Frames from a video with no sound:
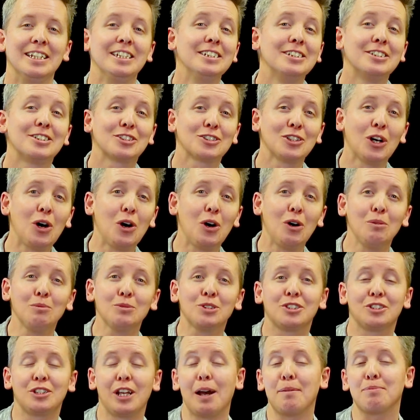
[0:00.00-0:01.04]
In
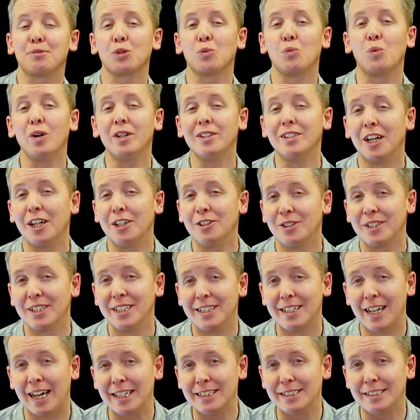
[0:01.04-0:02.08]
Psalms chapter
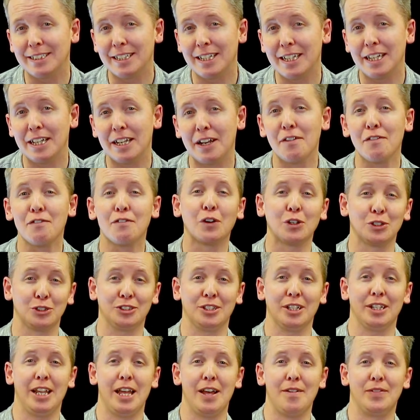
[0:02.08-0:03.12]
119,
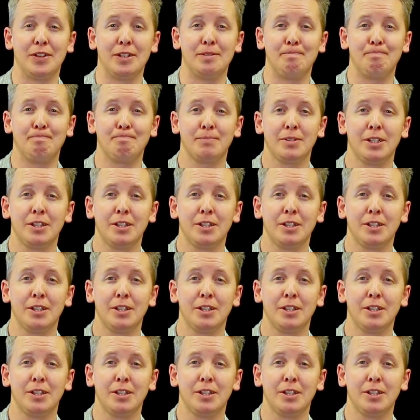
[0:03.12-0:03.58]
verse 11,